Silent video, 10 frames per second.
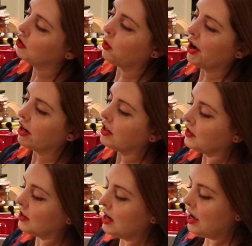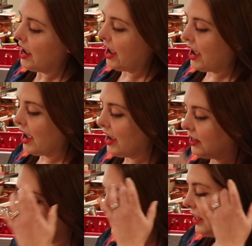squares.
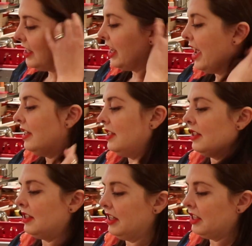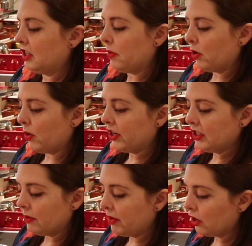And in this case, since this Tupperware
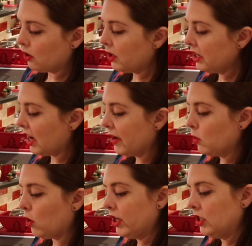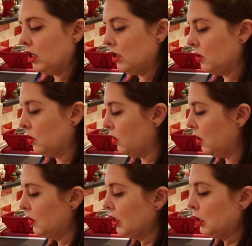is the bigger one, I'm going to
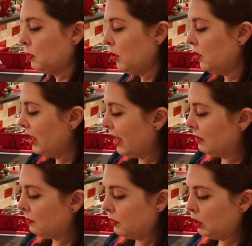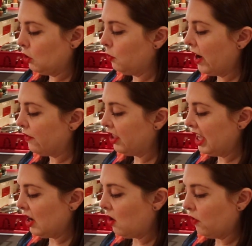use a spoon and scoop
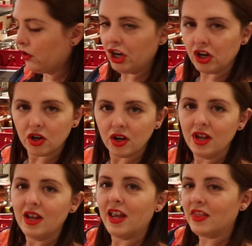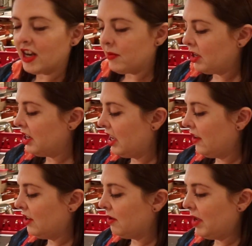everything over here. And then I'm going to
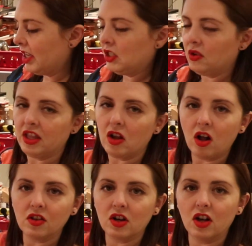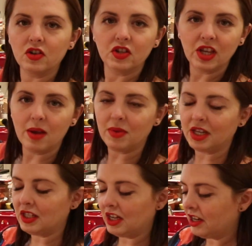give it a mix so that all the colors get
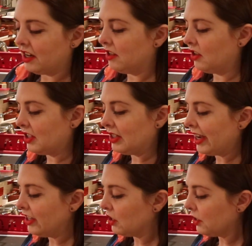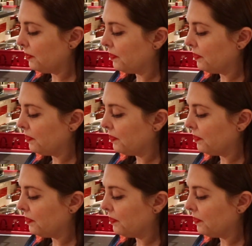mixed in and it looks nicer.